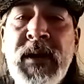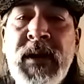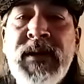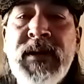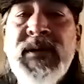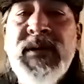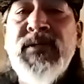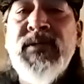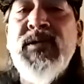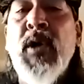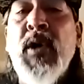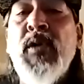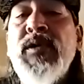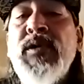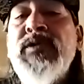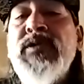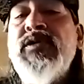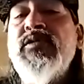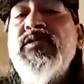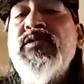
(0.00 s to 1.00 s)
You
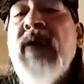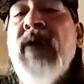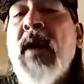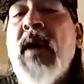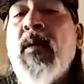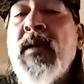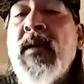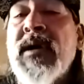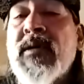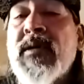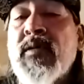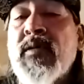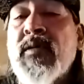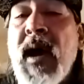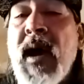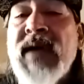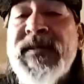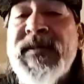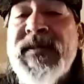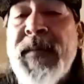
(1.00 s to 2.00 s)
do not want to
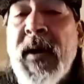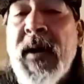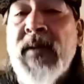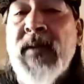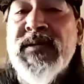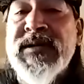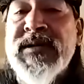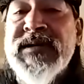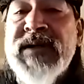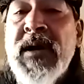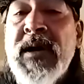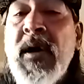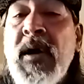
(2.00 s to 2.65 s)
cross boundaries,